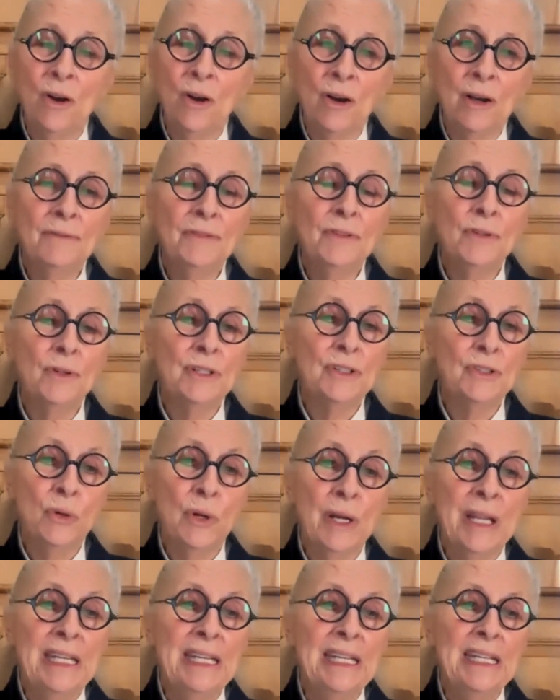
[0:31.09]
offer a
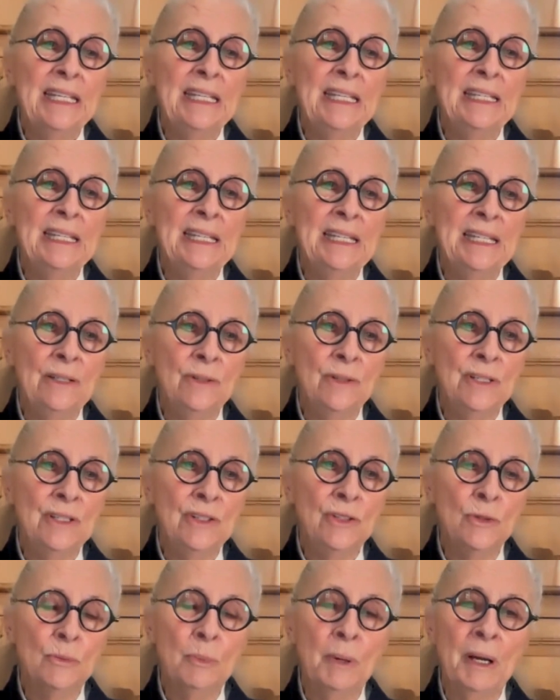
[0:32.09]
training in here at
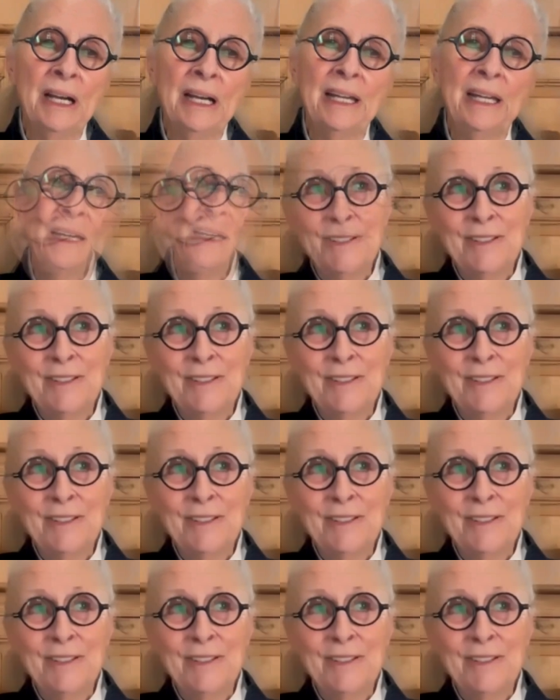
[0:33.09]
Upaya.